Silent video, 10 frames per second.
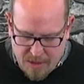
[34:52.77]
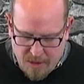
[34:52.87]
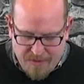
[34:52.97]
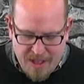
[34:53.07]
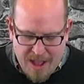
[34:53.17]

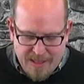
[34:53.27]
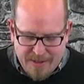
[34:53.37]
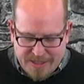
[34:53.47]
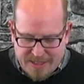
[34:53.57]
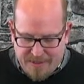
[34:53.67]
You have not
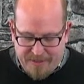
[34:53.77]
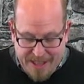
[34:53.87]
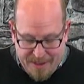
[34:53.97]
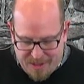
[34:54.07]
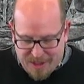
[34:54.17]

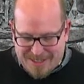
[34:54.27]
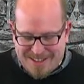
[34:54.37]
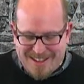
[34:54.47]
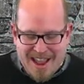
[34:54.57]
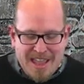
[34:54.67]
left
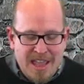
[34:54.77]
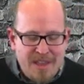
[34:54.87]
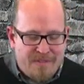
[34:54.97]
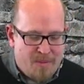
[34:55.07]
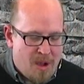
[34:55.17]
us
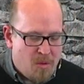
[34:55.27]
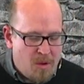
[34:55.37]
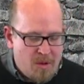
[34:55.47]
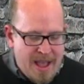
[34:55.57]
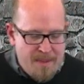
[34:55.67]
naive about
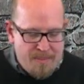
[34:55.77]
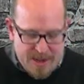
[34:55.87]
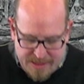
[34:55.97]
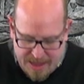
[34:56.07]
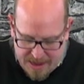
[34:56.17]
what will
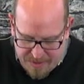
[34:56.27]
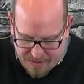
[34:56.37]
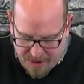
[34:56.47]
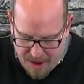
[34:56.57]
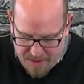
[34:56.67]
happen at the end
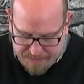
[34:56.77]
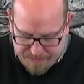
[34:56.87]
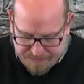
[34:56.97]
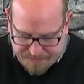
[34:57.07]
of time